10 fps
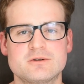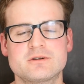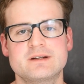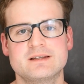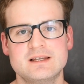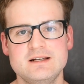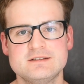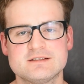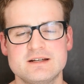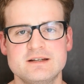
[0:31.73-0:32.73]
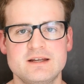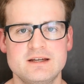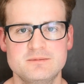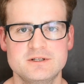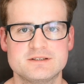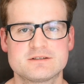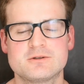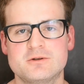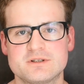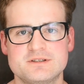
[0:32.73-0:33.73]
or at least inhibits
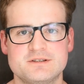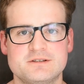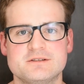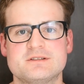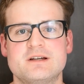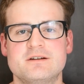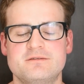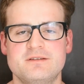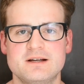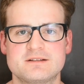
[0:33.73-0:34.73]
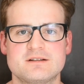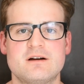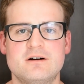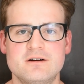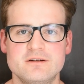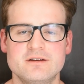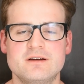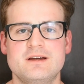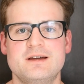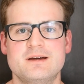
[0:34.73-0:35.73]
cortisol's effect on
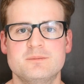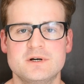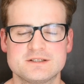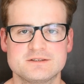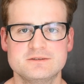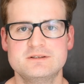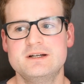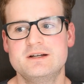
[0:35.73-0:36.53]
muscle.